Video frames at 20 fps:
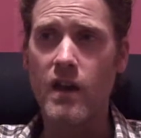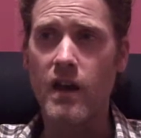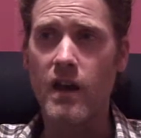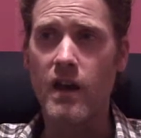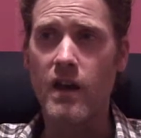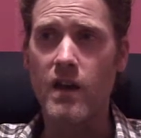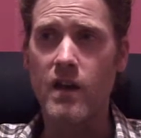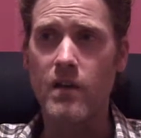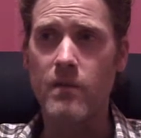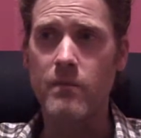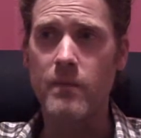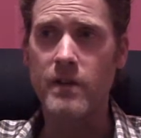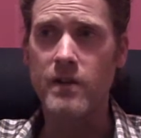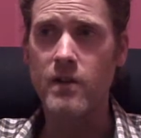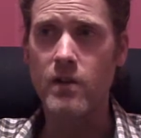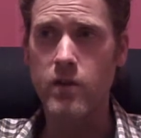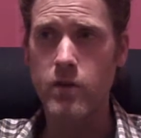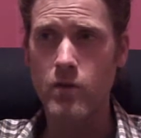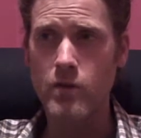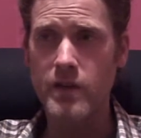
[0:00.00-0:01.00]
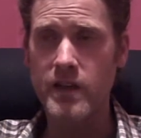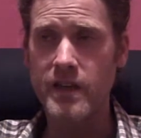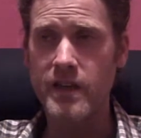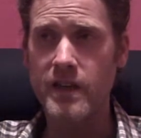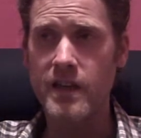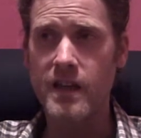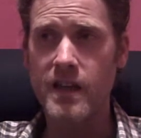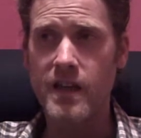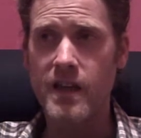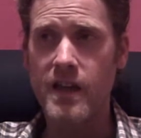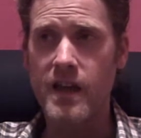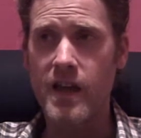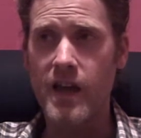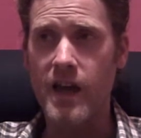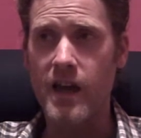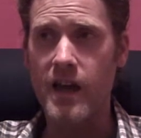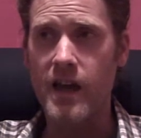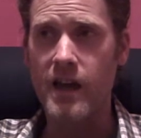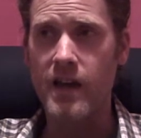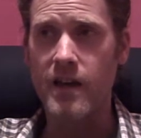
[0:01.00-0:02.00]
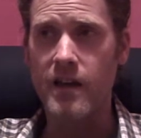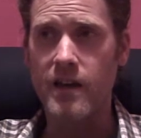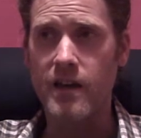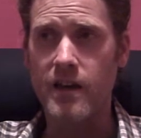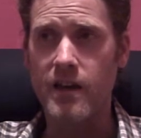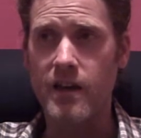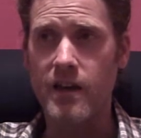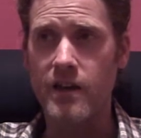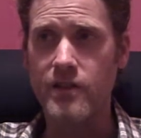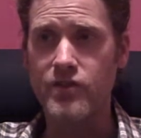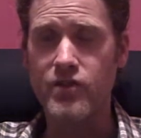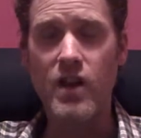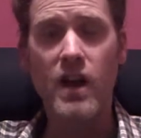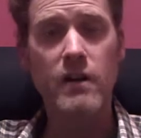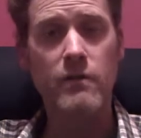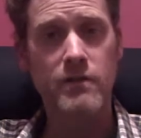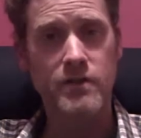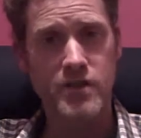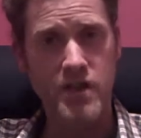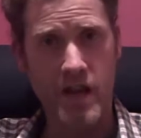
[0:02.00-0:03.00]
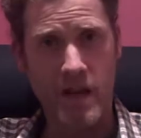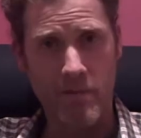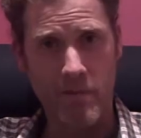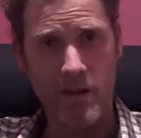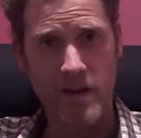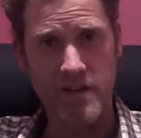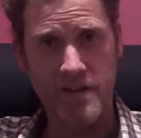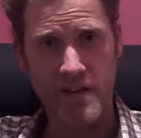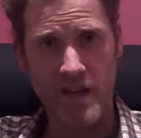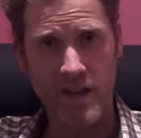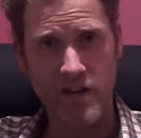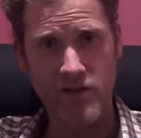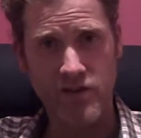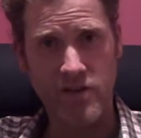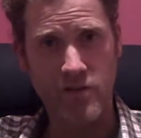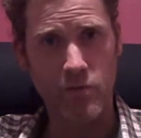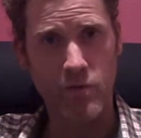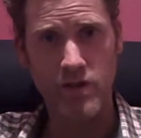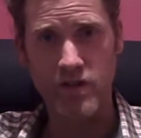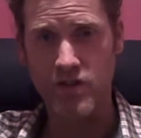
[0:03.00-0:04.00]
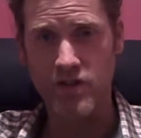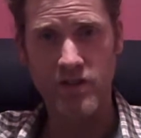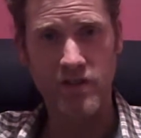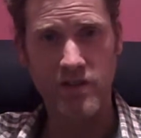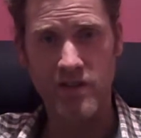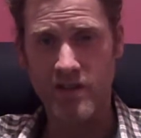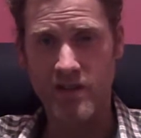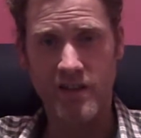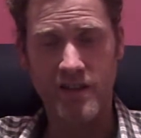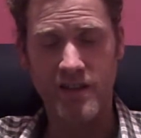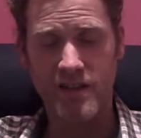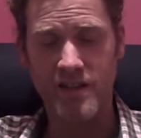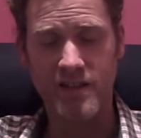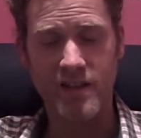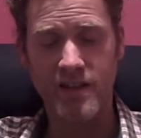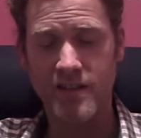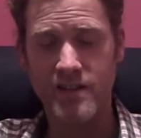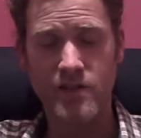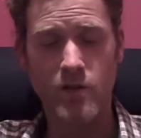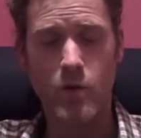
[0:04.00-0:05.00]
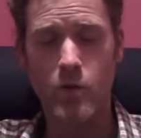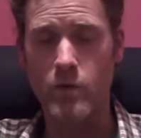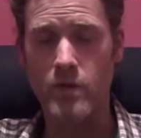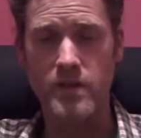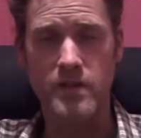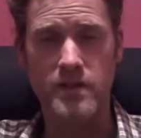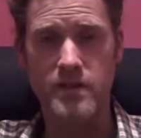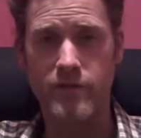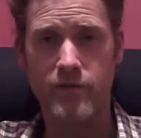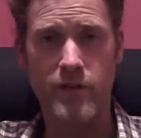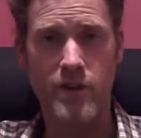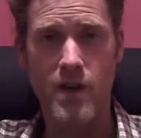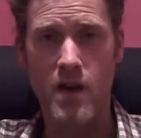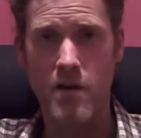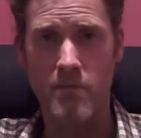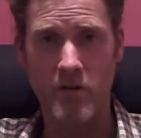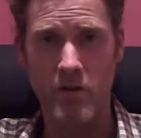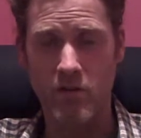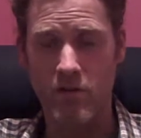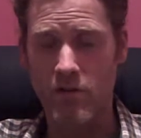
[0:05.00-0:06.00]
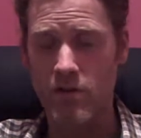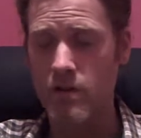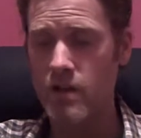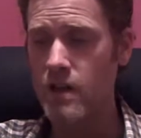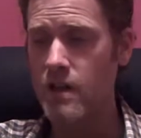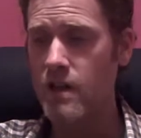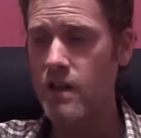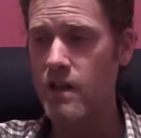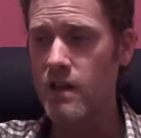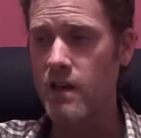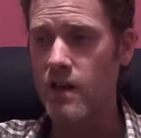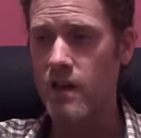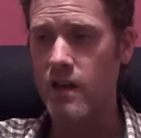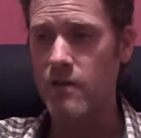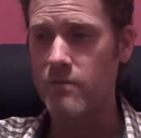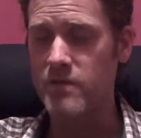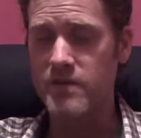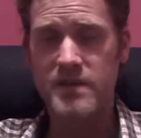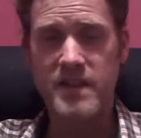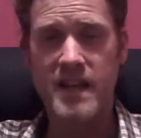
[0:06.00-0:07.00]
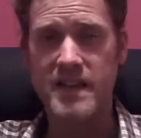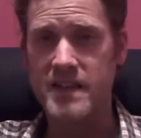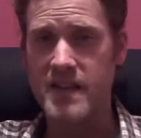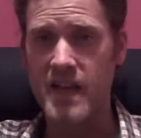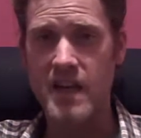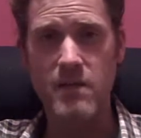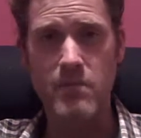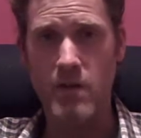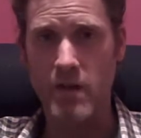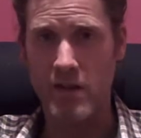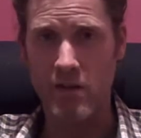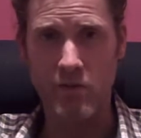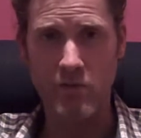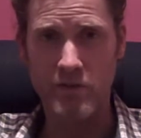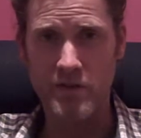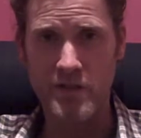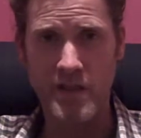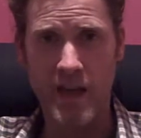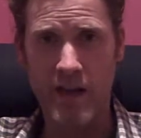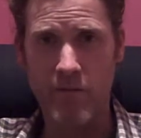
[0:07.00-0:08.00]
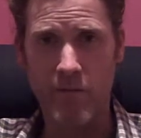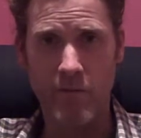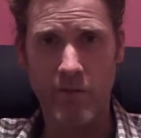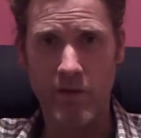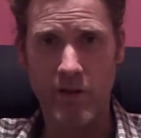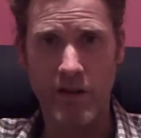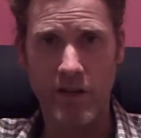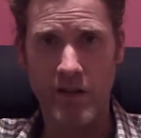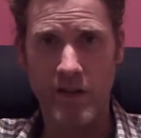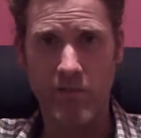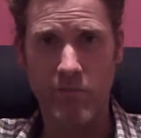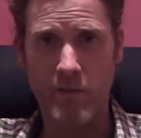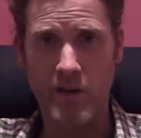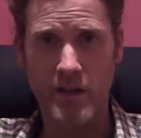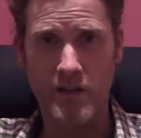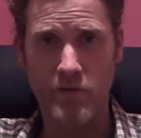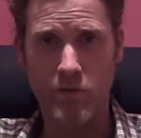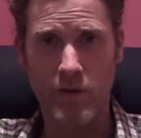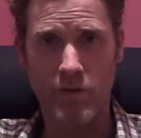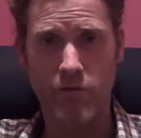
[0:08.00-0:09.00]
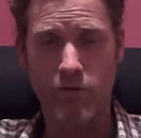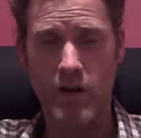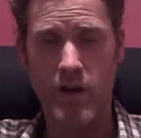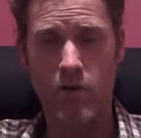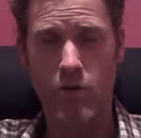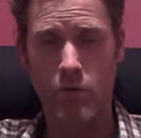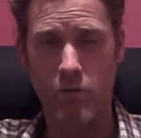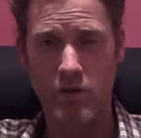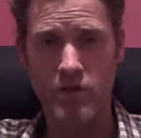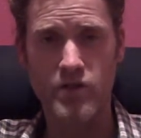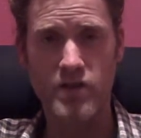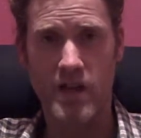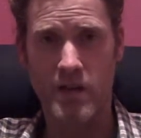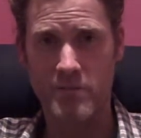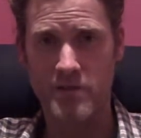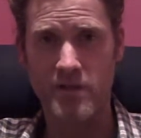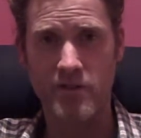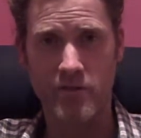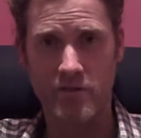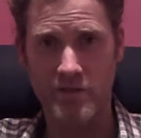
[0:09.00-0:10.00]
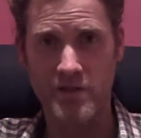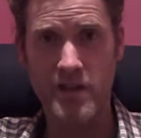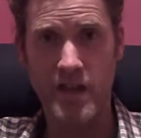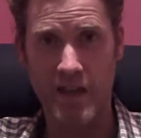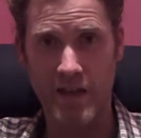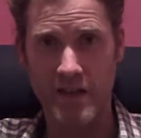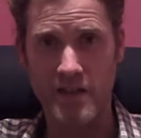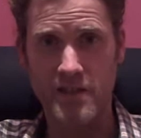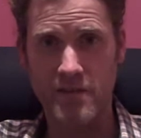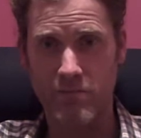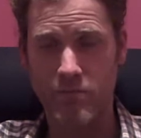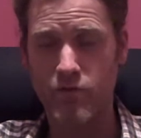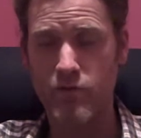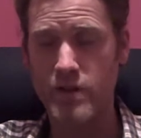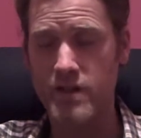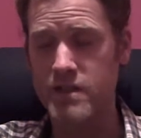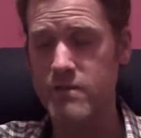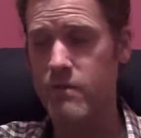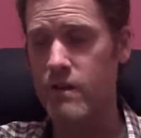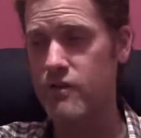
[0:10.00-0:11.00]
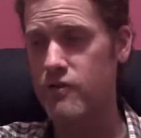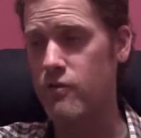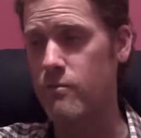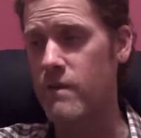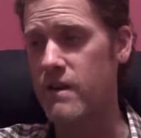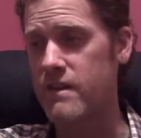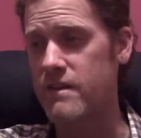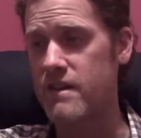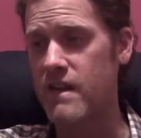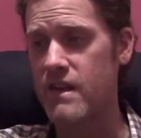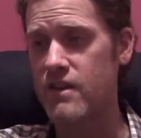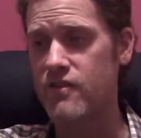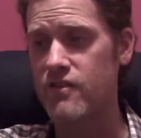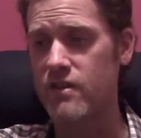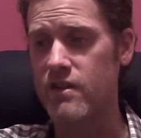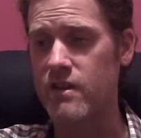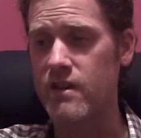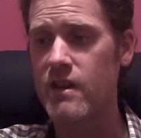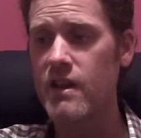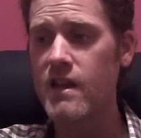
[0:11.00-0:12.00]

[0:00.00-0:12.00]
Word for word: um, including uh, a chakra chant meditation, which is always phenomenal. Um, just ask anybody who's sat any of my 24-hour workshops, and they'll say it's pretty special meditation.